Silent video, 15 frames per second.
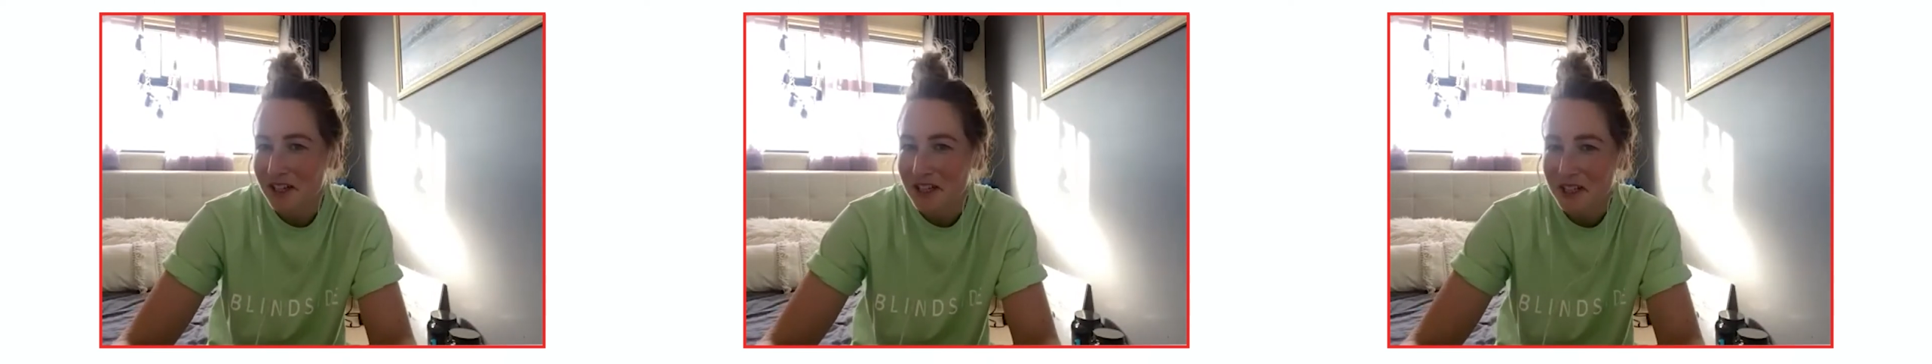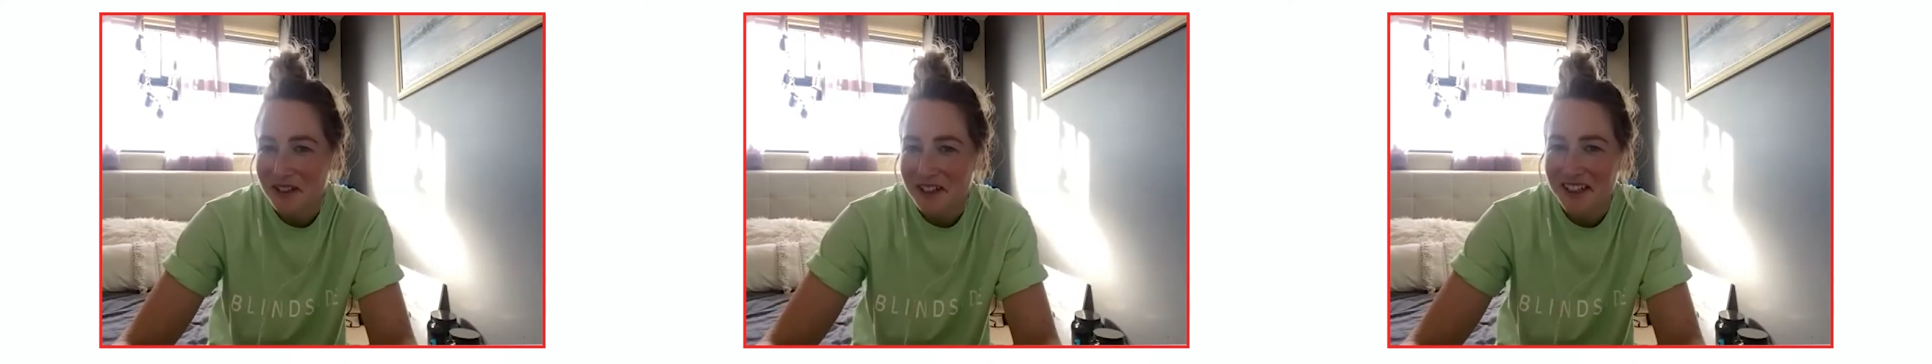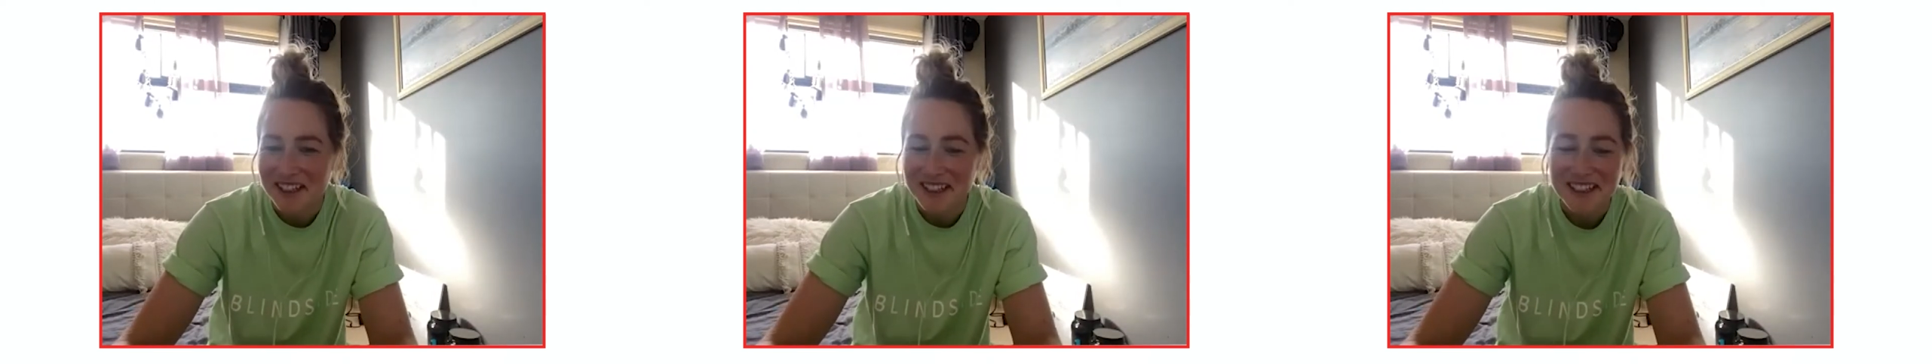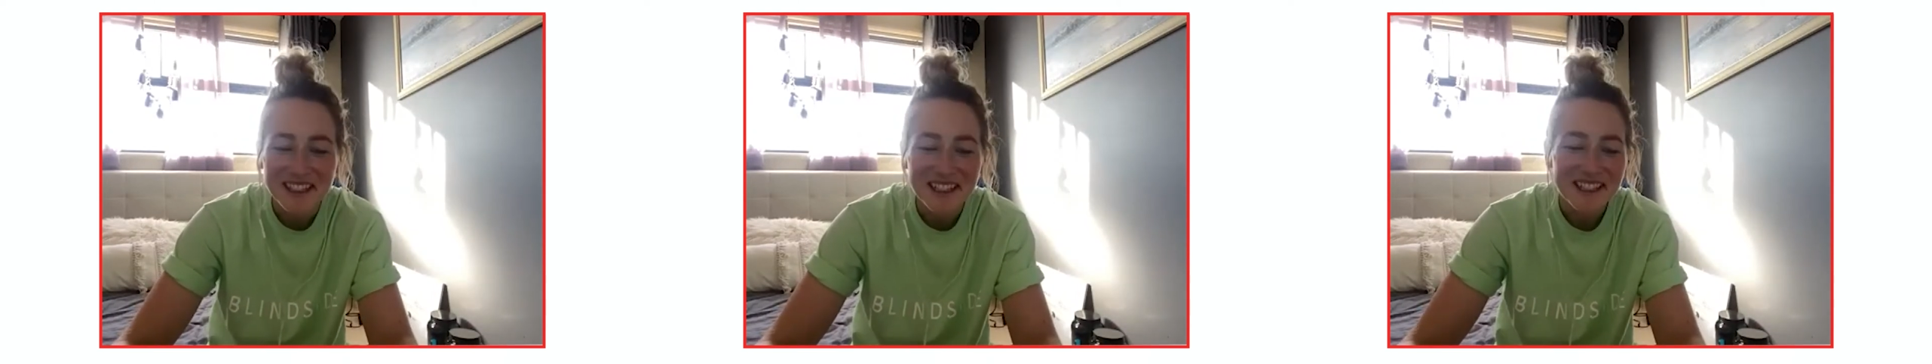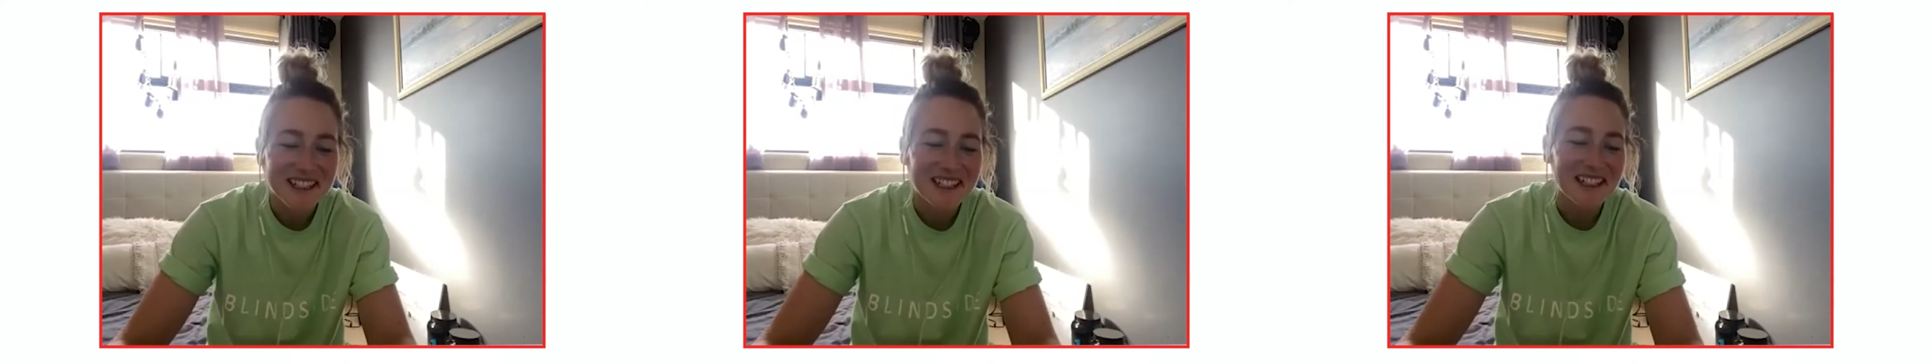issue here.
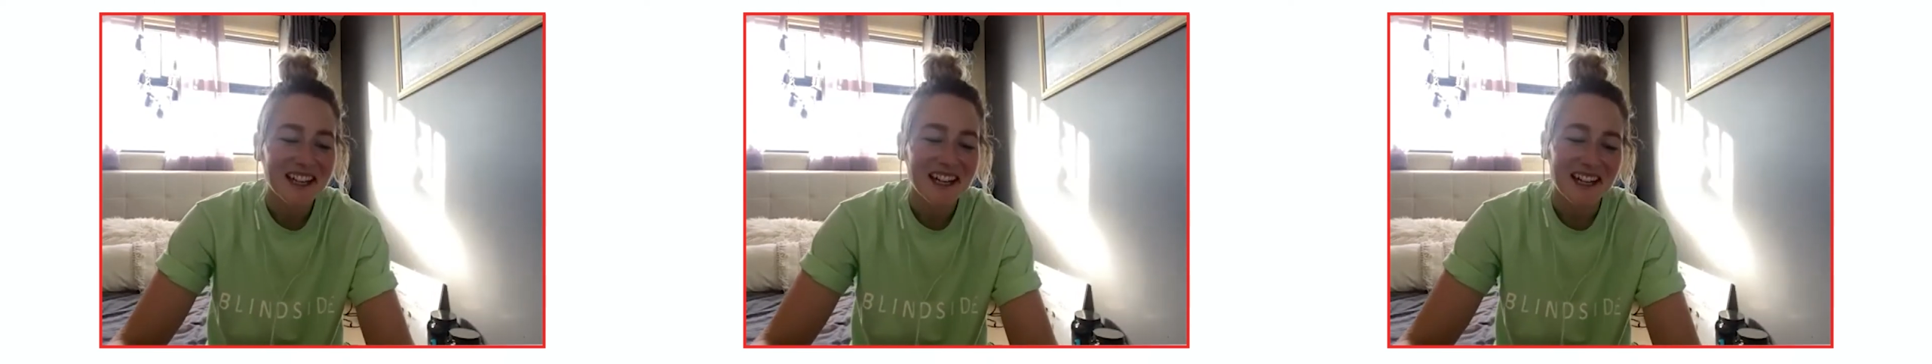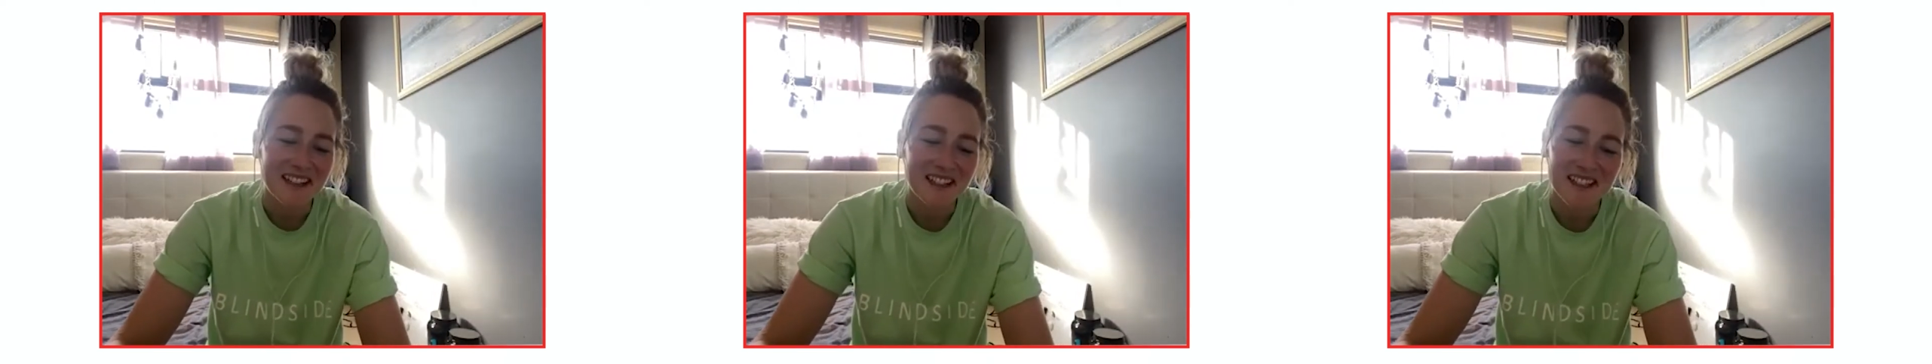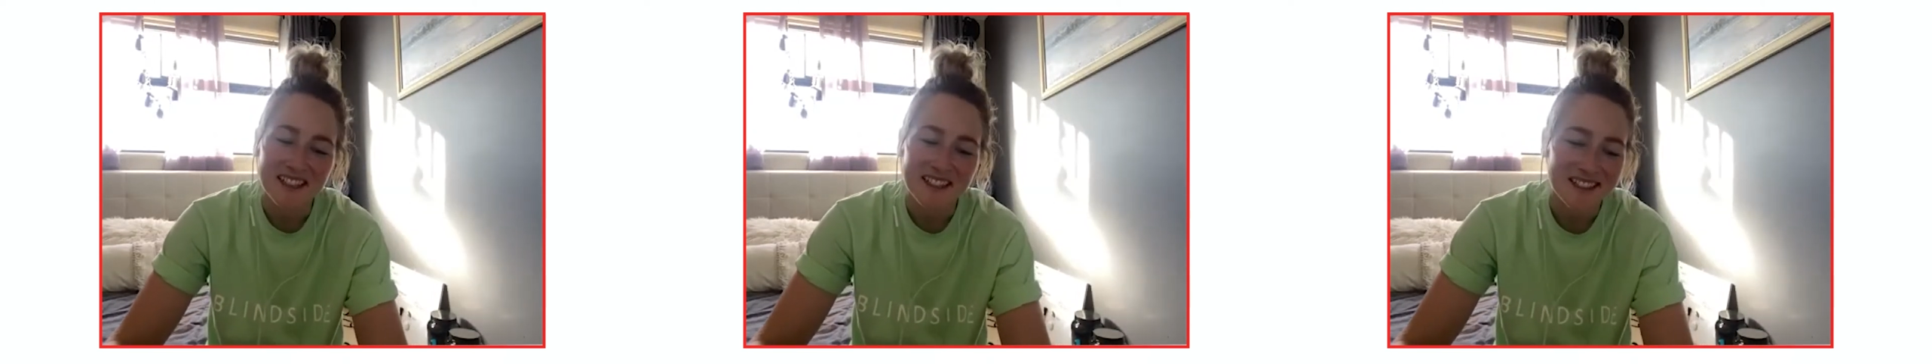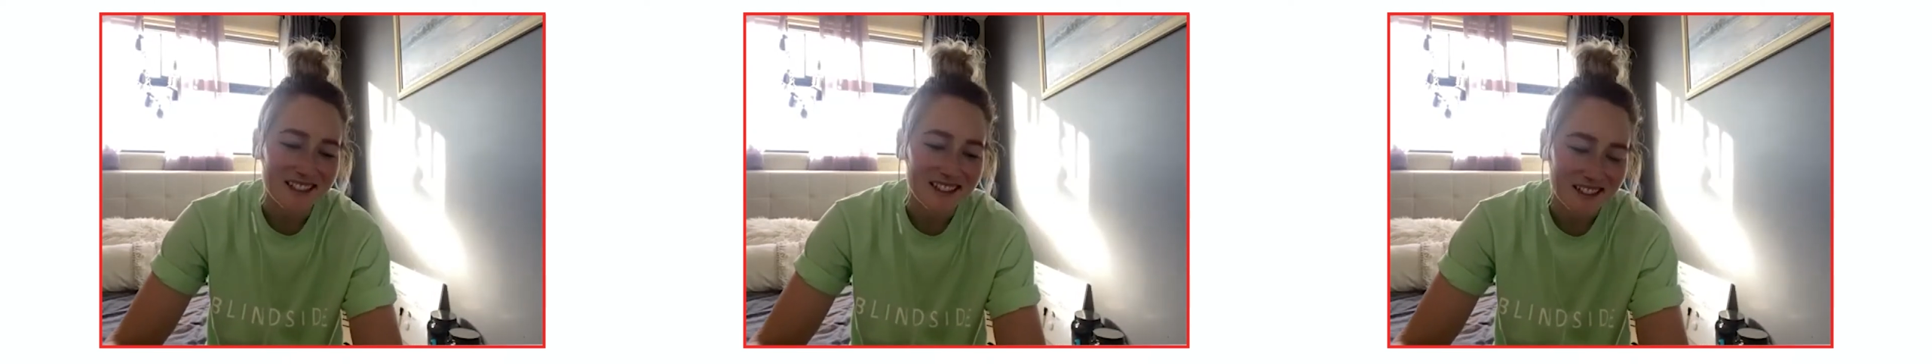And then